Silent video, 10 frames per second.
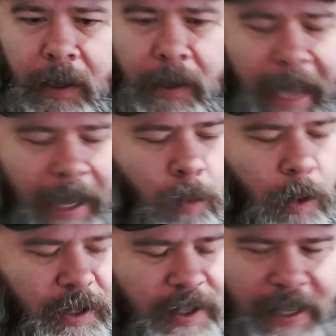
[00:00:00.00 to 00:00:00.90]

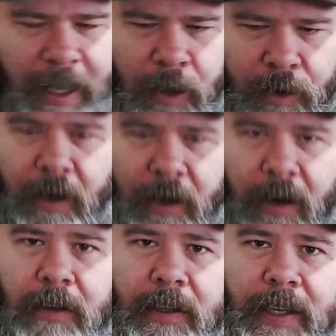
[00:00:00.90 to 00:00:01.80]
Edward
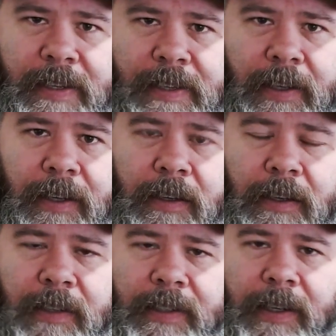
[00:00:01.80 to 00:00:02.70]
Sellner is
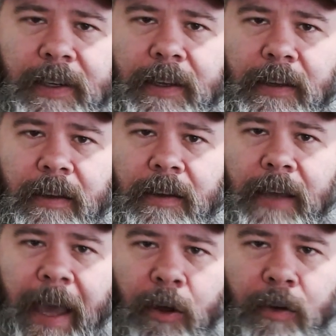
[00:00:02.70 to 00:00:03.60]
a
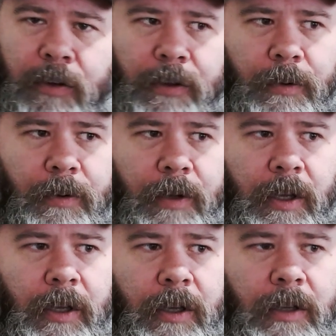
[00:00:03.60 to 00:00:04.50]
Celt who
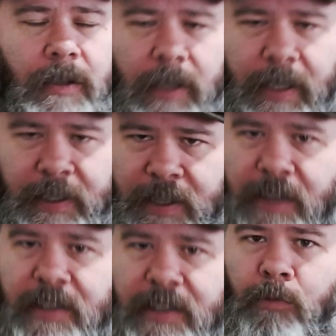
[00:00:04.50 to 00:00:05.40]
has
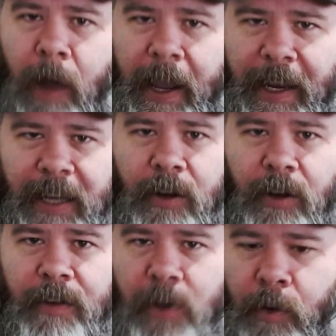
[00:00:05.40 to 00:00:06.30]
done some writing
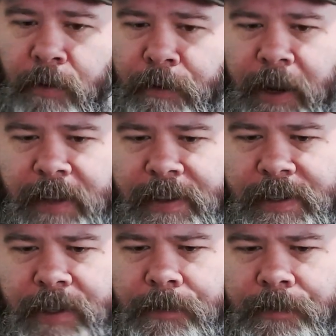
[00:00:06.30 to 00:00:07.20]
on soul
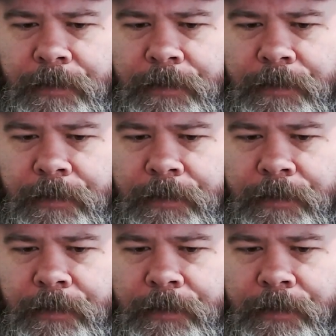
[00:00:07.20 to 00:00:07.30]
friends, and